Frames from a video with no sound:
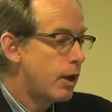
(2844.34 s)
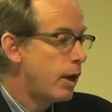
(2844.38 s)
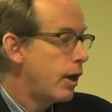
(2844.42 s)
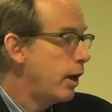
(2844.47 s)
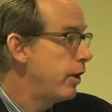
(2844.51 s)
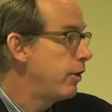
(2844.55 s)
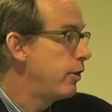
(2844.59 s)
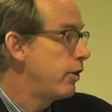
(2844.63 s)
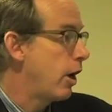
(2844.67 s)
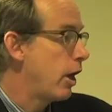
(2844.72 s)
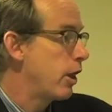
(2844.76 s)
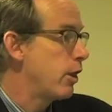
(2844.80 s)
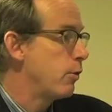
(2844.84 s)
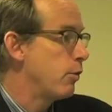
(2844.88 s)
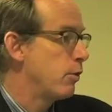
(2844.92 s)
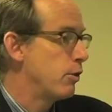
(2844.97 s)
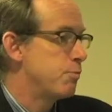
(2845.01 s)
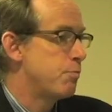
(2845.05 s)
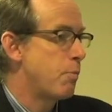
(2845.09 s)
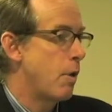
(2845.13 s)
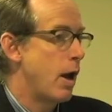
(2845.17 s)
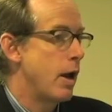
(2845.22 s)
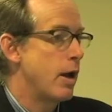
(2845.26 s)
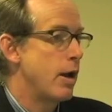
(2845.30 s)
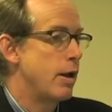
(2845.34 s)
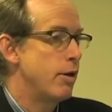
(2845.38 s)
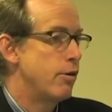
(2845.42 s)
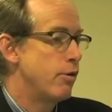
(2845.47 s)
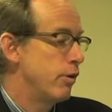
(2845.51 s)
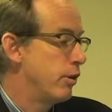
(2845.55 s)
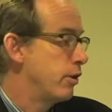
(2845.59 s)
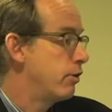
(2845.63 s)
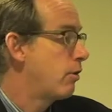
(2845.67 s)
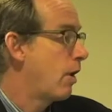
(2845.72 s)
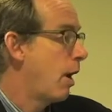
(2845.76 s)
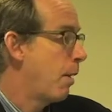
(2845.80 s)
and the other was by
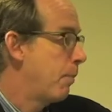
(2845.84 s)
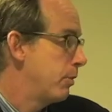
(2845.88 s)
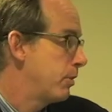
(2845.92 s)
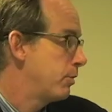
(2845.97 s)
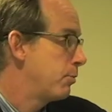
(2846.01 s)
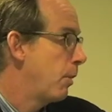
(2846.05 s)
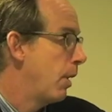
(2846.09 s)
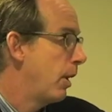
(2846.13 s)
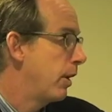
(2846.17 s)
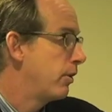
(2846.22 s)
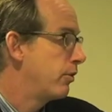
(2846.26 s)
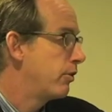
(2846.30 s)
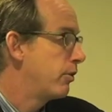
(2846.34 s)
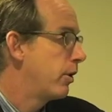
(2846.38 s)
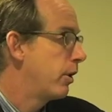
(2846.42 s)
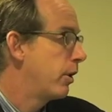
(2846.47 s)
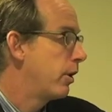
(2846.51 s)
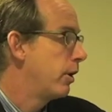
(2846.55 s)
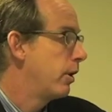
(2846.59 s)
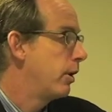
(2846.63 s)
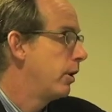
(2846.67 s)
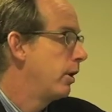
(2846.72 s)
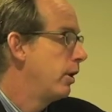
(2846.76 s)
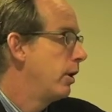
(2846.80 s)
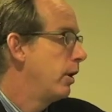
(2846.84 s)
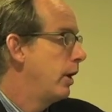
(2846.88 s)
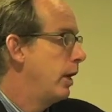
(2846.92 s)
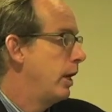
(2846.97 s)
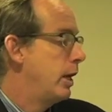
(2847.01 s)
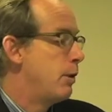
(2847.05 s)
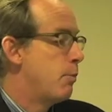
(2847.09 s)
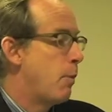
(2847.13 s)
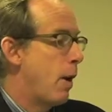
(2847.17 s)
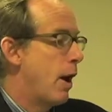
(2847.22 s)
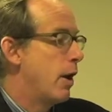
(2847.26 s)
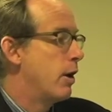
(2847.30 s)
entering the Trappist monastery. And
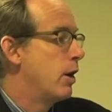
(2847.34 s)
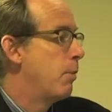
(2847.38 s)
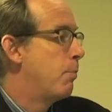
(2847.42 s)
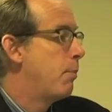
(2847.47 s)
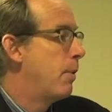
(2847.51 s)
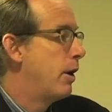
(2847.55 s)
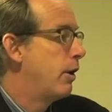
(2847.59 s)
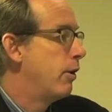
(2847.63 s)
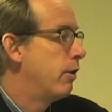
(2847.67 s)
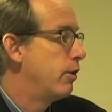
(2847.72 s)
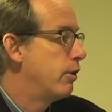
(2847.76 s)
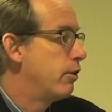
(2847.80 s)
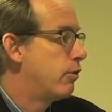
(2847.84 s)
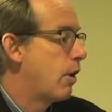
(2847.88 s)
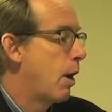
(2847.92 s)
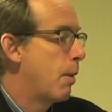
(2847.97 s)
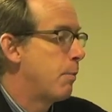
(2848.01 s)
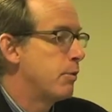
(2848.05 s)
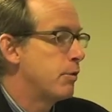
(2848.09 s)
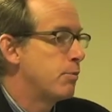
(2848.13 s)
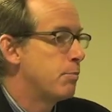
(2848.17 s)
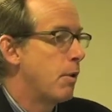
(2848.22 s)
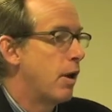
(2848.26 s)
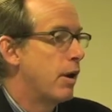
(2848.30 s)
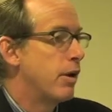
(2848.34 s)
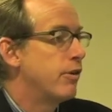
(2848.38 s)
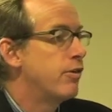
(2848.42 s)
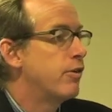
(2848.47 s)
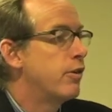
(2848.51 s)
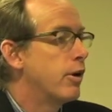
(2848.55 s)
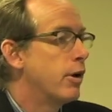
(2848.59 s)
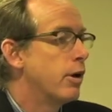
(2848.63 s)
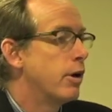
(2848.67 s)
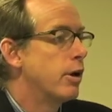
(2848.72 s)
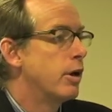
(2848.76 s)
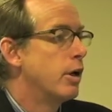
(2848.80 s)
he wound up entering the Trappist
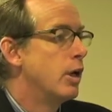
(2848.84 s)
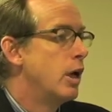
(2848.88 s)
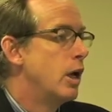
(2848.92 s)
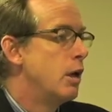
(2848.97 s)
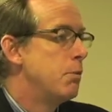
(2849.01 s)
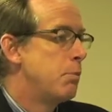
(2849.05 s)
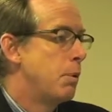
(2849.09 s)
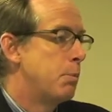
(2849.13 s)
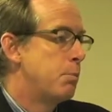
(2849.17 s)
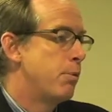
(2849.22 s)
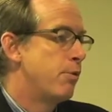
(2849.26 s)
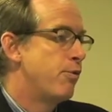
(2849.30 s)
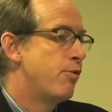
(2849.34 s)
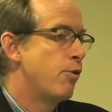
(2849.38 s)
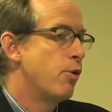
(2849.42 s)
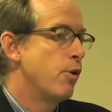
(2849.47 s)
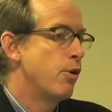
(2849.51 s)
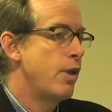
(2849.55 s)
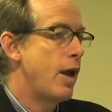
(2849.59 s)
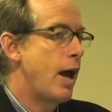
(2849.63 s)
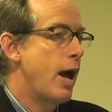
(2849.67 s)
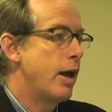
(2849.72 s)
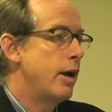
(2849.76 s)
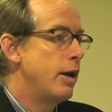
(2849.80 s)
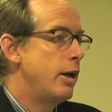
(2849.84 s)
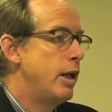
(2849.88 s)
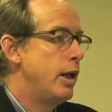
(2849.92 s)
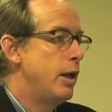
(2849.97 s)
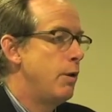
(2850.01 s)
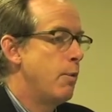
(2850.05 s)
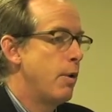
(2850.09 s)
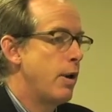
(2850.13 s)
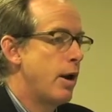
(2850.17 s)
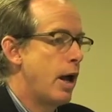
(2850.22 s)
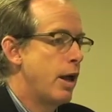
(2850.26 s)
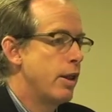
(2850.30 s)
monastery. But before that, he
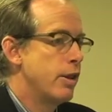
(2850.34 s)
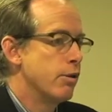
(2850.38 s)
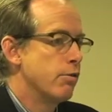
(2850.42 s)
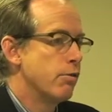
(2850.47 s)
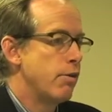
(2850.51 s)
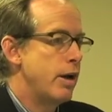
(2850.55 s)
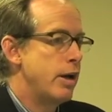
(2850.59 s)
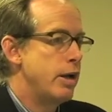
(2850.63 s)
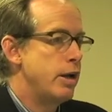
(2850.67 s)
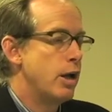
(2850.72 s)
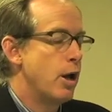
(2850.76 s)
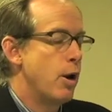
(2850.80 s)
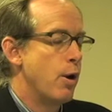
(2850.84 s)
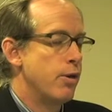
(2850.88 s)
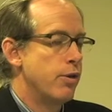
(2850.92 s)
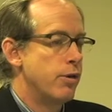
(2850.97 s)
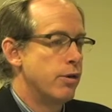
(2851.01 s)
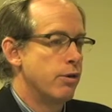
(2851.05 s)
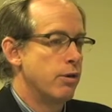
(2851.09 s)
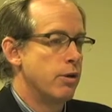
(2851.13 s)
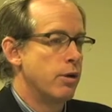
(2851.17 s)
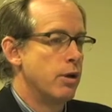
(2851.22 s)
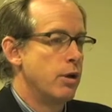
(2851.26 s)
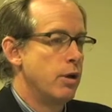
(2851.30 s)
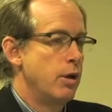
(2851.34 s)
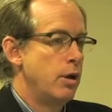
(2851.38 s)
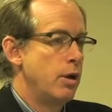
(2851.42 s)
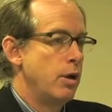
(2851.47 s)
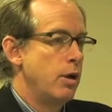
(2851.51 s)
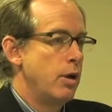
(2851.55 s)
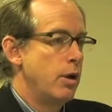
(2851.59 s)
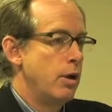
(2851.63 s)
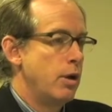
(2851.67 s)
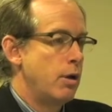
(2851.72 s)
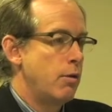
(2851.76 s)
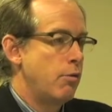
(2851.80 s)
went on the radio at the
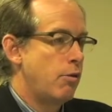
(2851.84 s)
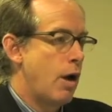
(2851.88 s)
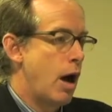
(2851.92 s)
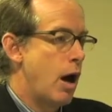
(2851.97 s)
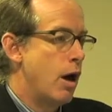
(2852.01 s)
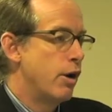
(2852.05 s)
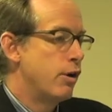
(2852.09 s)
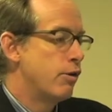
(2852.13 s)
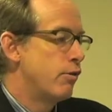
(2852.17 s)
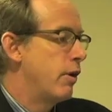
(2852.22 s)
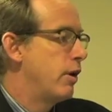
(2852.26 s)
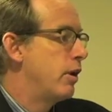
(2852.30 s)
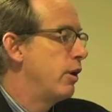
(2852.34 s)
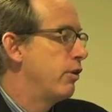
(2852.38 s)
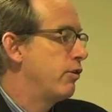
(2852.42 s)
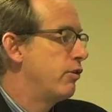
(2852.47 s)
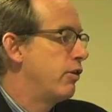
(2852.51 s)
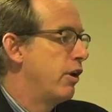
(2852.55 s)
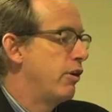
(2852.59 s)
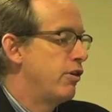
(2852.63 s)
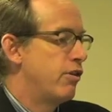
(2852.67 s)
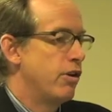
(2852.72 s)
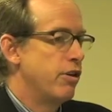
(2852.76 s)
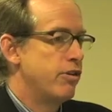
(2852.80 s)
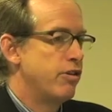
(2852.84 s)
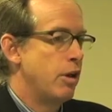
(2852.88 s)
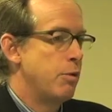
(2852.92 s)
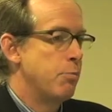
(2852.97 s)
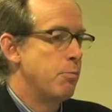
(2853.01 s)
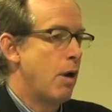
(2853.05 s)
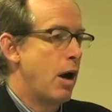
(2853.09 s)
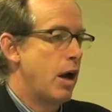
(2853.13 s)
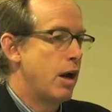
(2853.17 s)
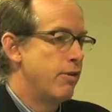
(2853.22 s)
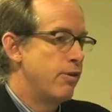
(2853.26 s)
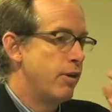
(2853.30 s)
college radio station at St.
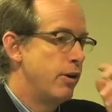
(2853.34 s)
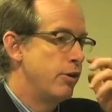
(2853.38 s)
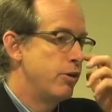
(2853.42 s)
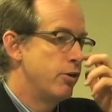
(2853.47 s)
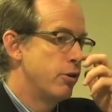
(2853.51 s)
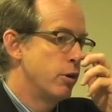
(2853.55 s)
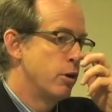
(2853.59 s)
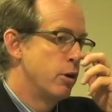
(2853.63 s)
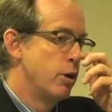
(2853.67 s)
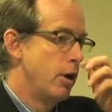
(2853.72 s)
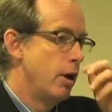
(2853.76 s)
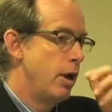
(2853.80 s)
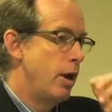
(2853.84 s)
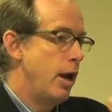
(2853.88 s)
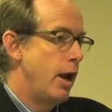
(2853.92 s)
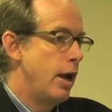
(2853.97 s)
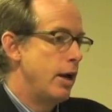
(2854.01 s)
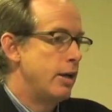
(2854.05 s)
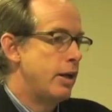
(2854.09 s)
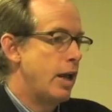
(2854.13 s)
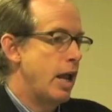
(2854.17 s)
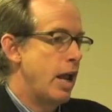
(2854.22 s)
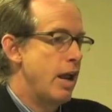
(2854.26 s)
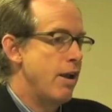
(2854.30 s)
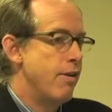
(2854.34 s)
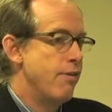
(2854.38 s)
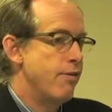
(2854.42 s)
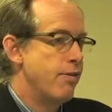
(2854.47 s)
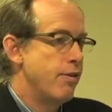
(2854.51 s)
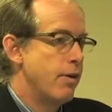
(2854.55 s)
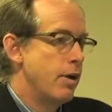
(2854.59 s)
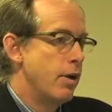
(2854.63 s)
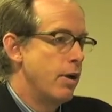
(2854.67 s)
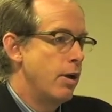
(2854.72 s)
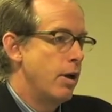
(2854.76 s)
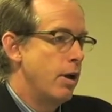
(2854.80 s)
Bonaventure and gave
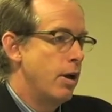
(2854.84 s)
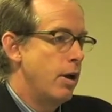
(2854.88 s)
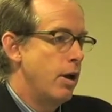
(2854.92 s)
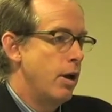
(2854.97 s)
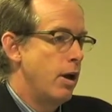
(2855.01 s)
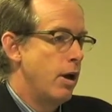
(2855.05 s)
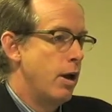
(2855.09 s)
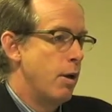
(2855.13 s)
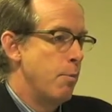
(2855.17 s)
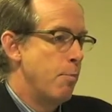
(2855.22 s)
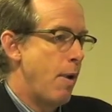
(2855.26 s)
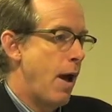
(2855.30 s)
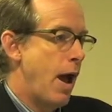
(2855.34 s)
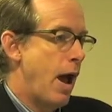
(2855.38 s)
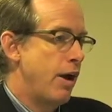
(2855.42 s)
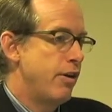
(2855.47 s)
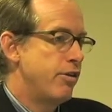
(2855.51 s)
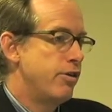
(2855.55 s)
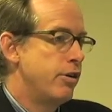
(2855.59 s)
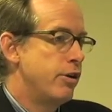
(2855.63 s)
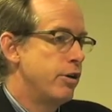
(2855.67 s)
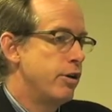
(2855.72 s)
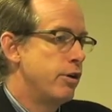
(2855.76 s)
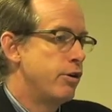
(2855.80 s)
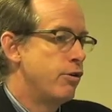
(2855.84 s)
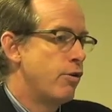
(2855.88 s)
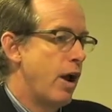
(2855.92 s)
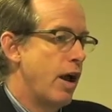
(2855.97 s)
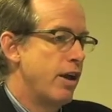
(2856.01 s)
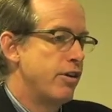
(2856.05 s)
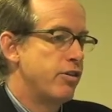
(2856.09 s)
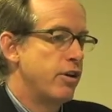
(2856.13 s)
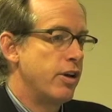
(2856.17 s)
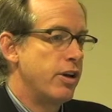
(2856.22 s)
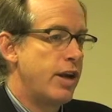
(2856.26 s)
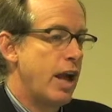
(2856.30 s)
an impassioned
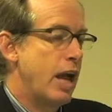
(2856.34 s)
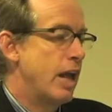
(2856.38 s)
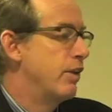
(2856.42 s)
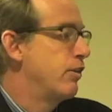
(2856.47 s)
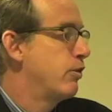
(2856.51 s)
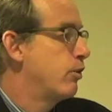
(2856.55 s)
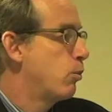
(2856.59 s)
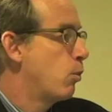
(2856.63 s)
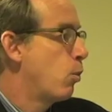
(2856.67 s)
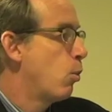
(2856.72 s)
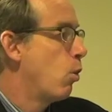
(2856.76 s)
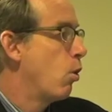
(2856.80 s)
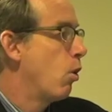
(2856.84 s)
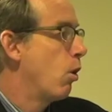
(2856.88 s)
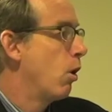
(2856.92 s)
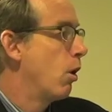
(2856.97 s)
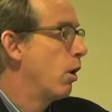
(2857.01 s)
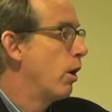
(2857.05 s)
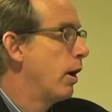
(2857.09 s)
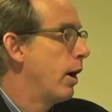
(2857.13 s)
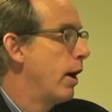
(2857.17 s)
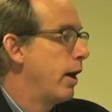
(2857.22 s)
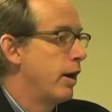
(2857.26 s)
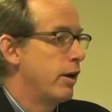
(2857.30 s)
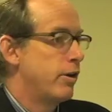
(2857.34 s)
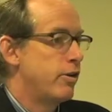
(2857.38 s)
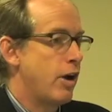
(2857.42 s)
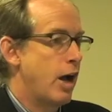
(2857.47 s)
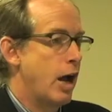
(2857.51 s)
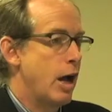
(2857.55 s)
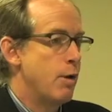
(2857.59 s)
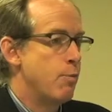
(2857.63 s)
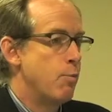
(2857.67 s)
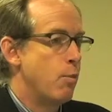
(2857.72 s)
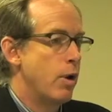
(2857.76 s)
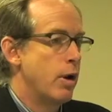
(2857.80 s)
address against war at a
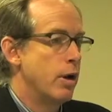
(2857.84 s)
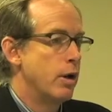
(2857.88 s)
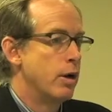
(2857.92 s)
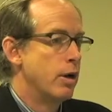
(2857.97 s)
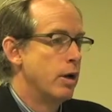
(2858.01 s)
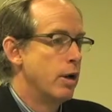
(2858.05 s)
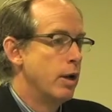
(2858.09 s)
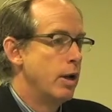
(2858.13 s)
time when